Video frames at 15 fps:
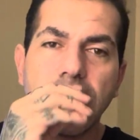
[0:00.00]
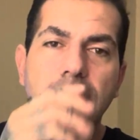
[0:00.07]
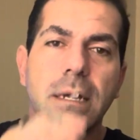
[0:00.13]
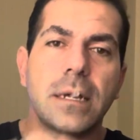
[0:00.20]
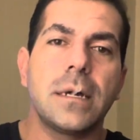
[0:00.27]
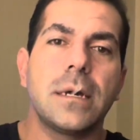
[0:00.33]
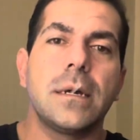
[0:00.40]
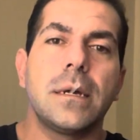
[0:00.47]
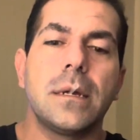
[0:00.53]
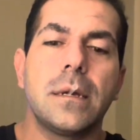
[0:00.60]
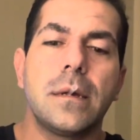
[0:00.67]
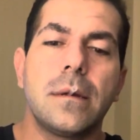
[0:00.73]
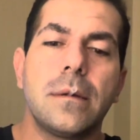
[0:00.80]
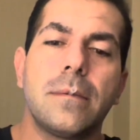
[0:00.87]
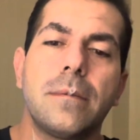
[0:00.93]
Okay,
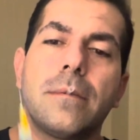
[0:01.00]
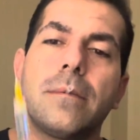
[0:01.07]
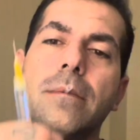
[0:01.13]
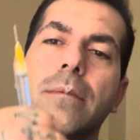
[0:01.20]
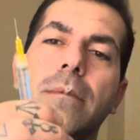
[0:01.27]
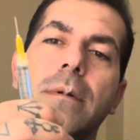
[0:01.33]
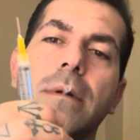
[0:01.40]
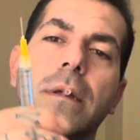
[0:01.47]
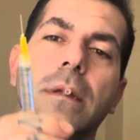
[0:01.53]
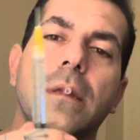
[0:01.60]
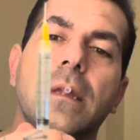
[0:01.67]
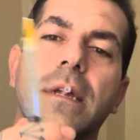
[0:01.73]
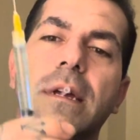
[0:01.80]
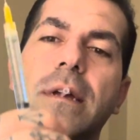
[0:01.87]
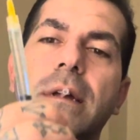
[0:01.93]

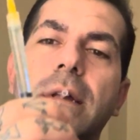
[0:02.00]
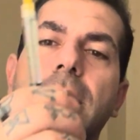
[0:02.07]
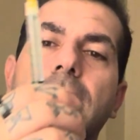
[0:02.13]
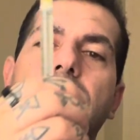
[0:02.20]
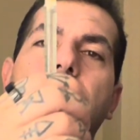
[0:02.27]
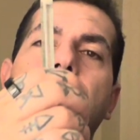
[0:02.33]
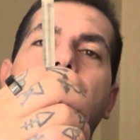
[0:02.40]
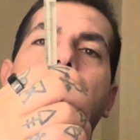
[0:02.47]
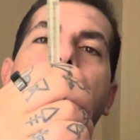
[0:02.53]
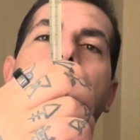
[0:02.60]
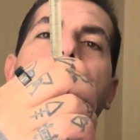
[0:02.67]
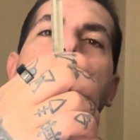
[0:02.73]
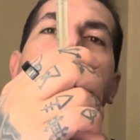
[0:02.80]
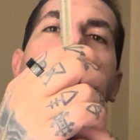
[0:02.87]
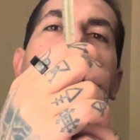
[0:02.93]
and then
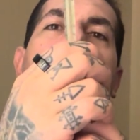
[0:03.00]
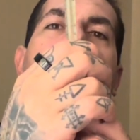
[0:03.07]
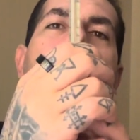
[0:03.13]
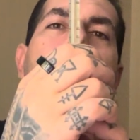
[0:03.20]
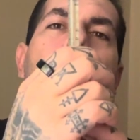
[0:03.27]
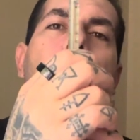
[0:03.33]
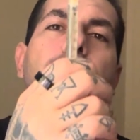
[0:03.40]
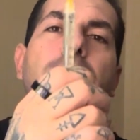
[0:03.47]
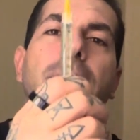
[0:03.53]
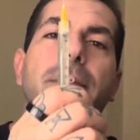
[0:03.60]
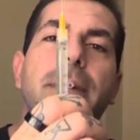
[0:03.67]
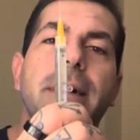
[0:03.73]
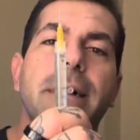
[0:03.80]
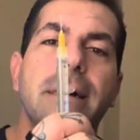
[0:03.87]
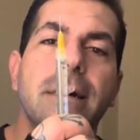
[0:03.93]
you pull
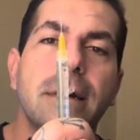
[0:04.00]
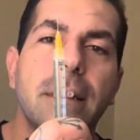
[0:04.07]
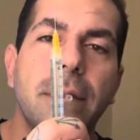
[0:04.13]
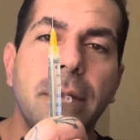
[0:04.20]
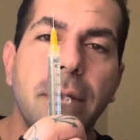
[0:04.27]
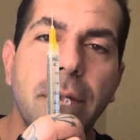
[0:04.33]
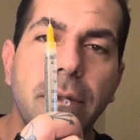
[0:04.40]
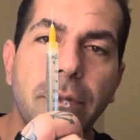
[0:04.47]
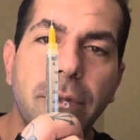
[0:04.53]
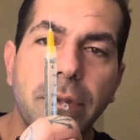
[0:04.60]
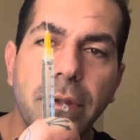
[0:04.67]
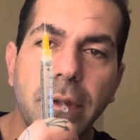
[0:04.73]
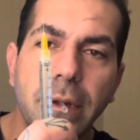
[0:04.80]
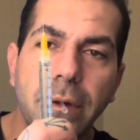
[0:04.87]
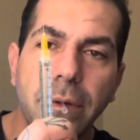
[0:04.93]
back, and then you
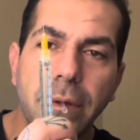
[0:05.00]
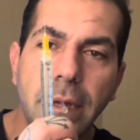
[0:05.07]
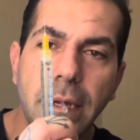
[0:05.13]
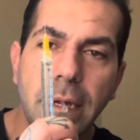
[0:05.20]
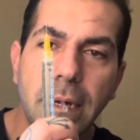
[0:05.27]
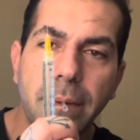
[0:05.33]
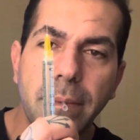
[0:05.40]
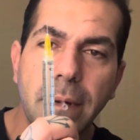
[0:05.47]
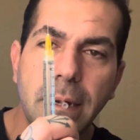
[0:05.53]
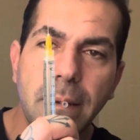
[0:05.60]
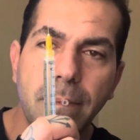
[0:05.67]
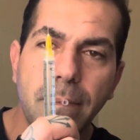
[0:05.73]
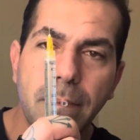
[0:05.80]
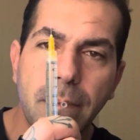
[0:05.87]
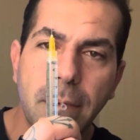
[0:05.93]
slowly come
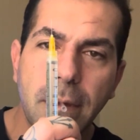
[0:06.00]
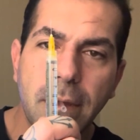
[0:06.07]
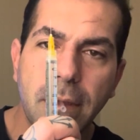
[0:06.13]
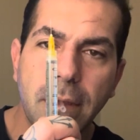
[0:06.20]
up like